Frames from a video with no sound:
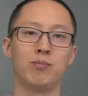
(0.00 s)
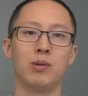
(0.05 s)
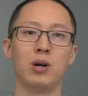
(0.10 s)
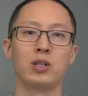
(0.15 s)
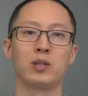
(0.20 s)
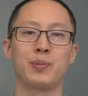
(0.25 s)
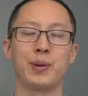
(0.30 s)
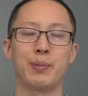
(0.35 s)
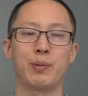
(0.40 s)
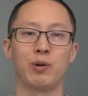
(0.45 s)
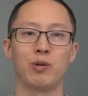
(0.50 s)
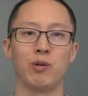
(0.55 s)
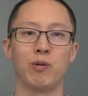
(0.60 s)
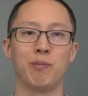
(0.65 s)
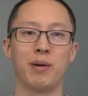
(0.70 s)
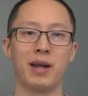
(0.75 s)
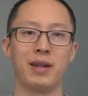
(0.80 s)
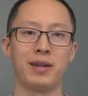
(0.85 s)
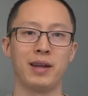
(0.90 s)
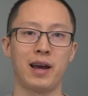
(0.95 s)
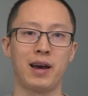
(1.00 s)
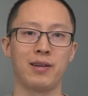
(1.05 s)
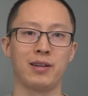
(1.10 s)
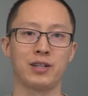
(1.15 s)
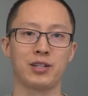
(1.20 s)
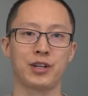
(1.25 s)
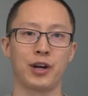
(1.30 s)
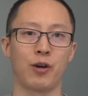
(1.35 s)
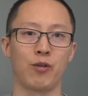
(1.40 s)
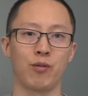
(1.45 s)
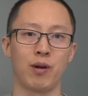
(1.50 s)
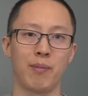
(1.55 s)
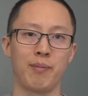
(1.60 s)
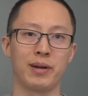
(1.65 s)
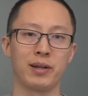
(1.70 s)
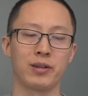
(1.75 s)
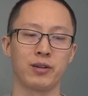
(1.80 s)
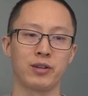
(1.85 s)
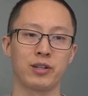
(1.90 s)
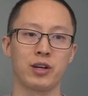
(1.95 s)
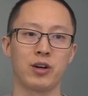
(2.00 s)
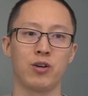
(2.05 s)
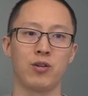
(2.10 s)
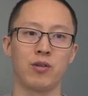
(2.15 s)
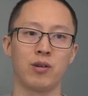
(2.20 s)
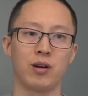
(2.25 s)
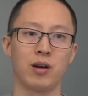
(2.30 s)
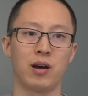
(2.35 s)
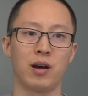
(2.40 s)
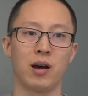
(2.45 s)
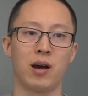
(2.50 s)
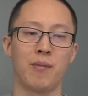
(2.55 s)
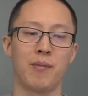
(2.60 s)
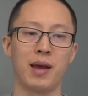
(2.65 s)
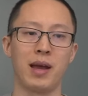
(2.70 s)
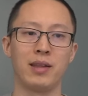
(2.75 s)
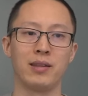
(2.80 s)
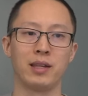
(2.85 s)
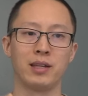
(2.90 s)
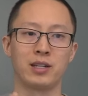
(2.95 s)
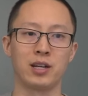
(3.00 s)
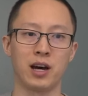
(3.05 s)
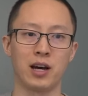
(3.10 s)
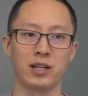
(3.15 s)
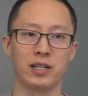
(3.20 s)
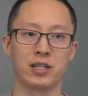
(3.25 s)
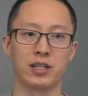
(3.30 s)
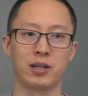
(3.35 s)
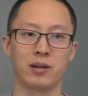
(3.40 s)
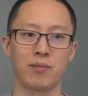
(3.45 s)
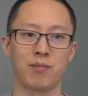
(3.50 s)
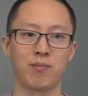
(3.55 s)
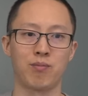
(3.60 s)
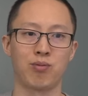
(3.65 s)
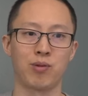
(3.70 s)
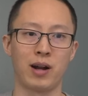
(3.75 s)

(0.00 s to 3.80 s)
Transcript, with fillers: most people will bend down and start rubbing their toe, um, and the touch,